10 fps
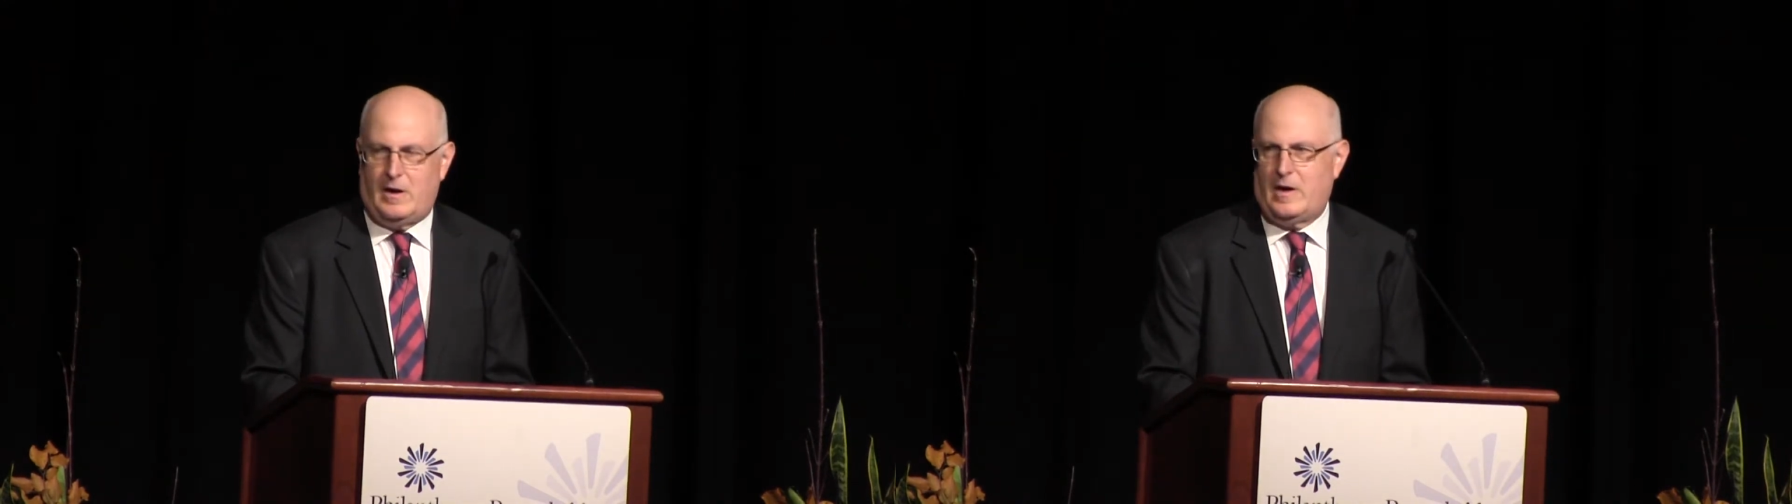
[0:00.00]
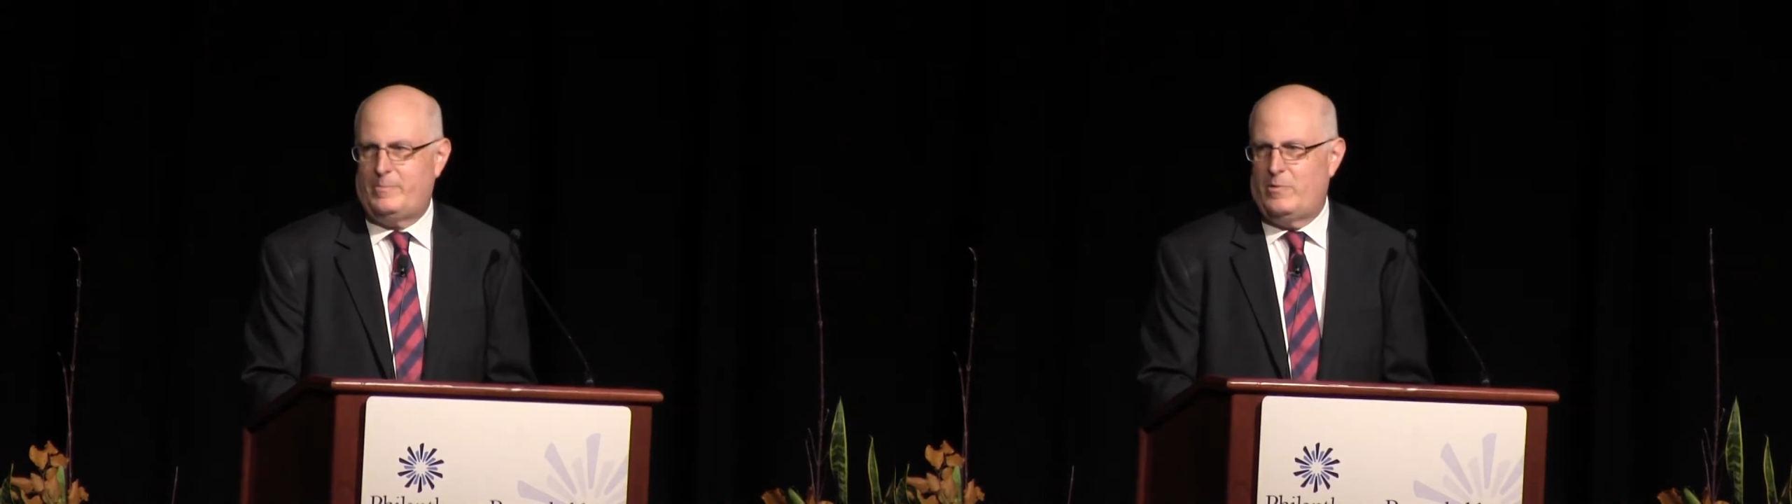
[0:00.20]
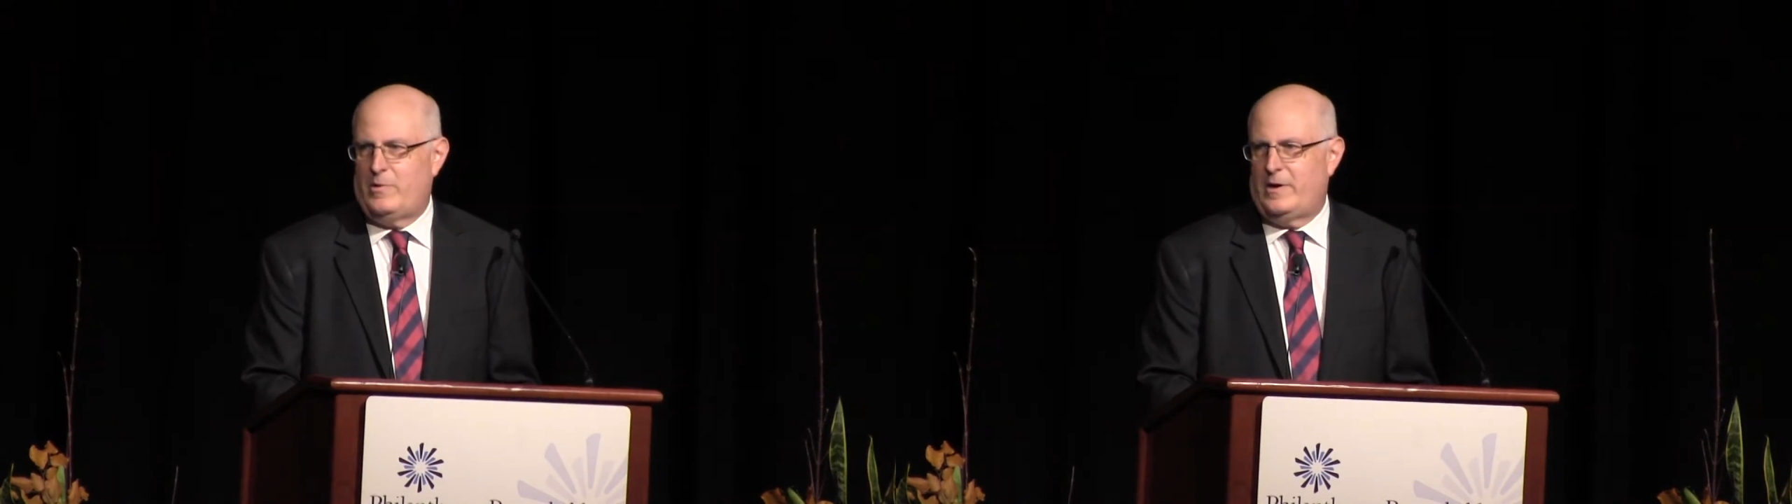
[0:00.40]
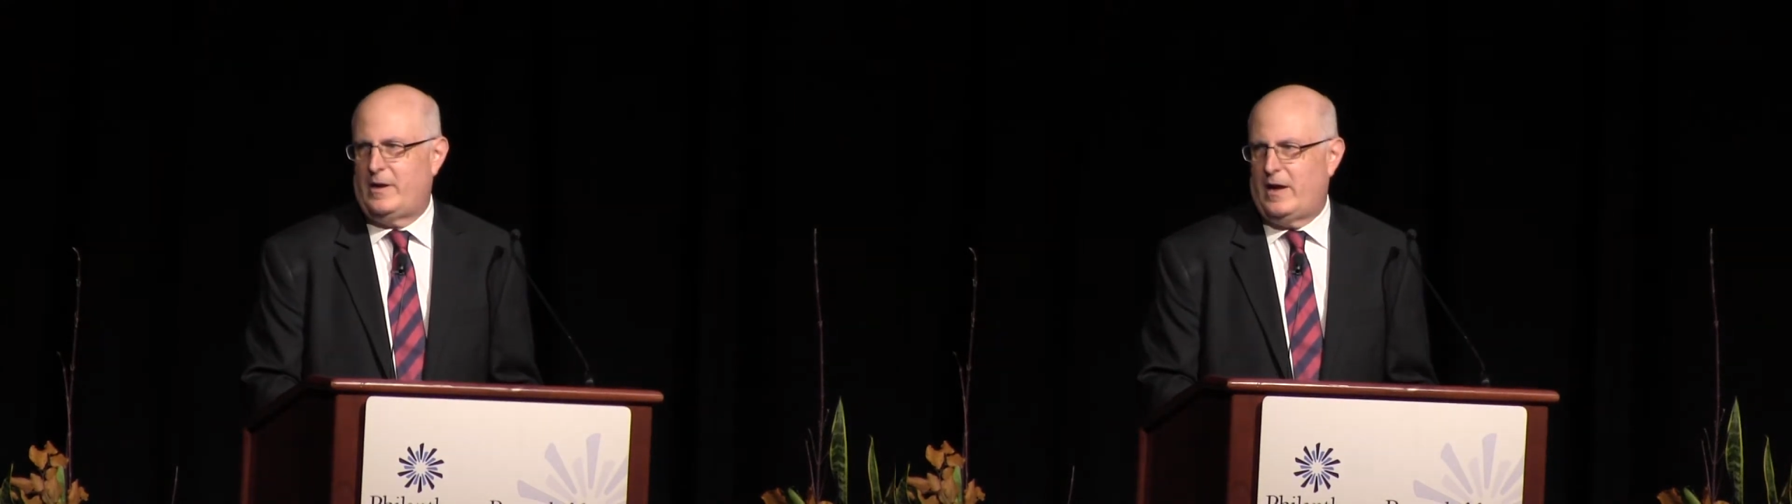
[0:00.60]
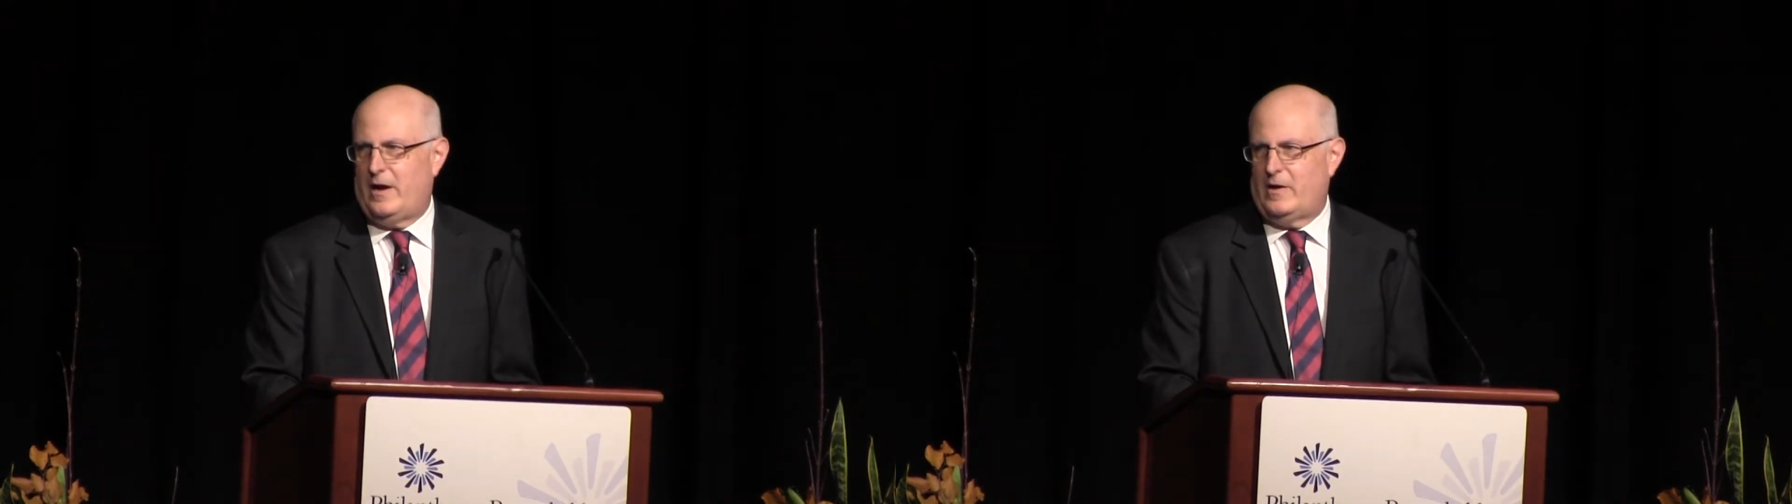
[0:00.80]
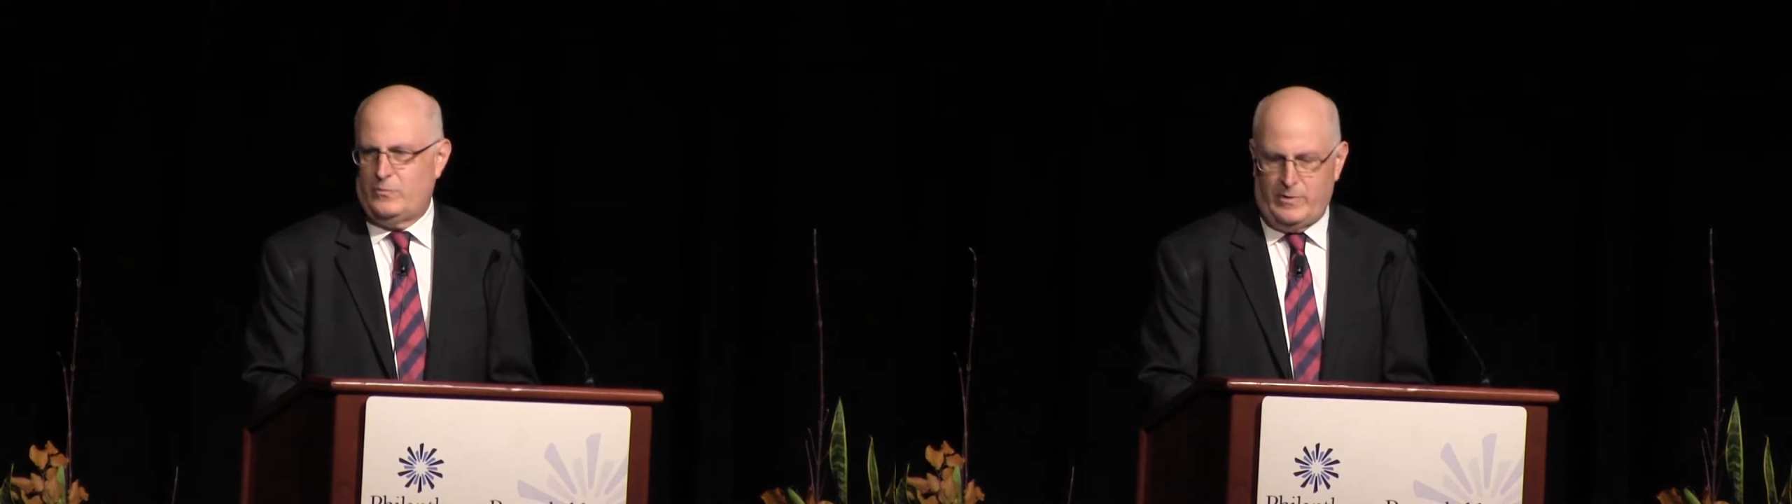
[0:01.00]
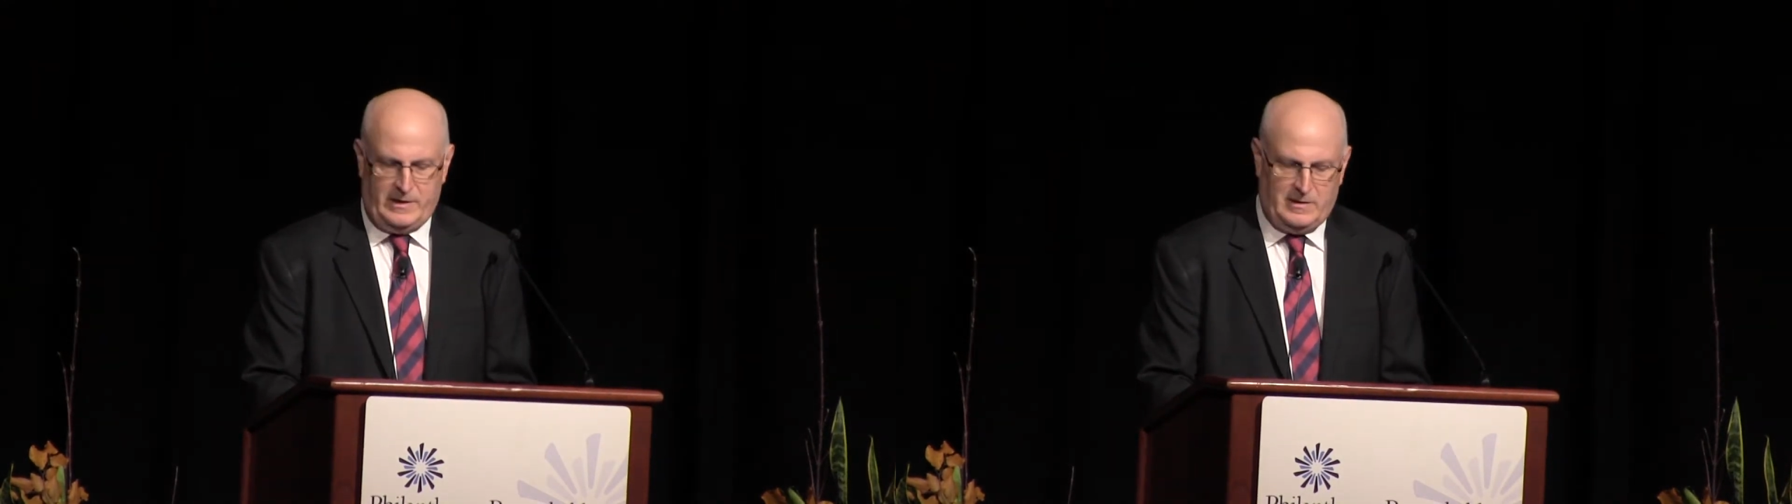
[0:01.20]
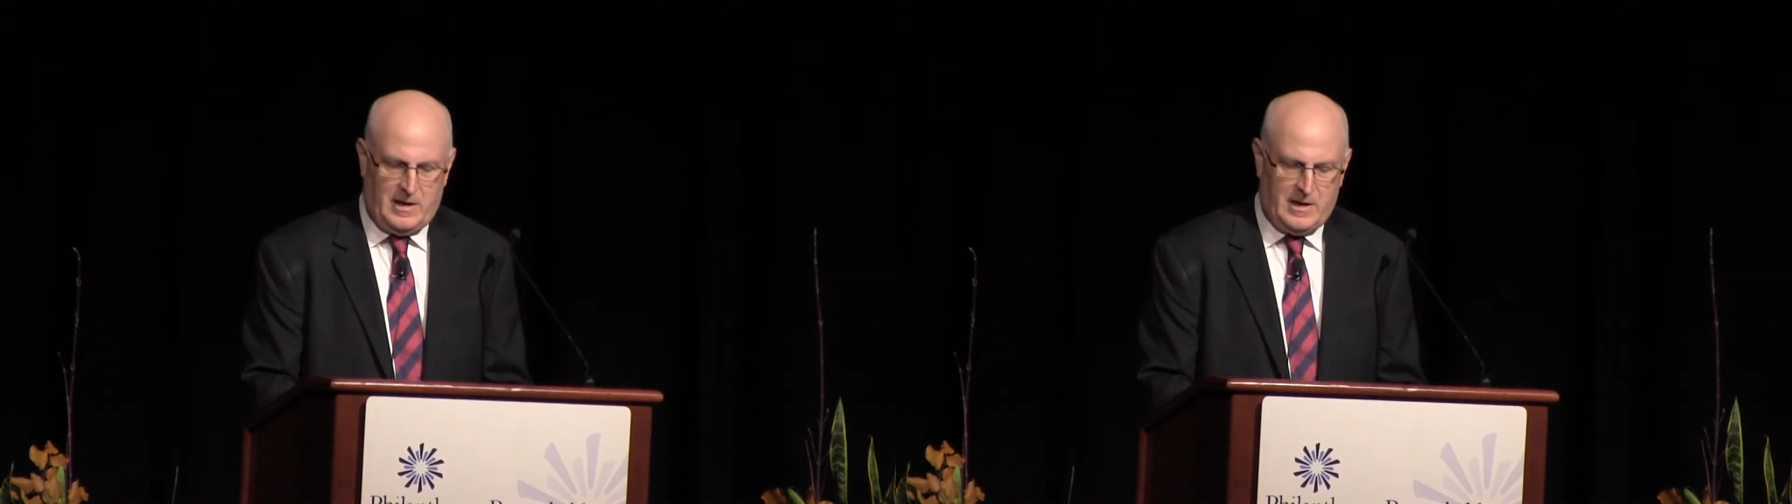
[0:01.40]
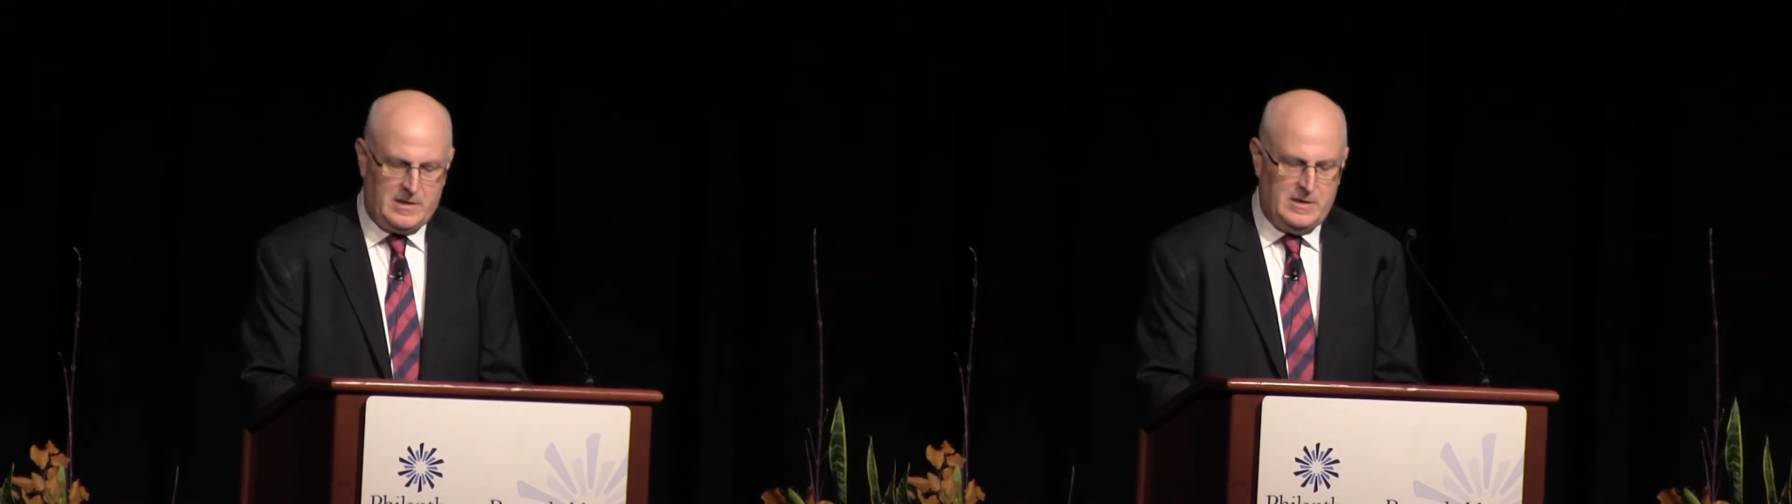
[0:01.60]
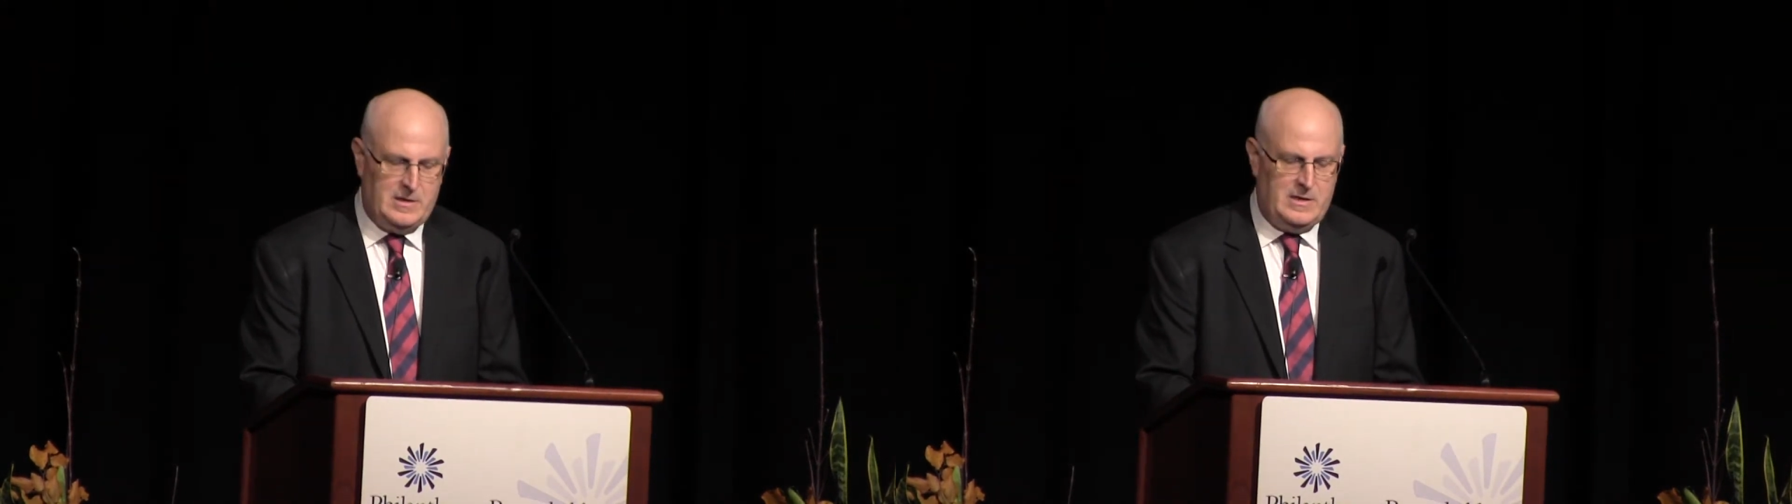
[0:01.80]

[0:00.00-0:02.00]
are born out of wedlock.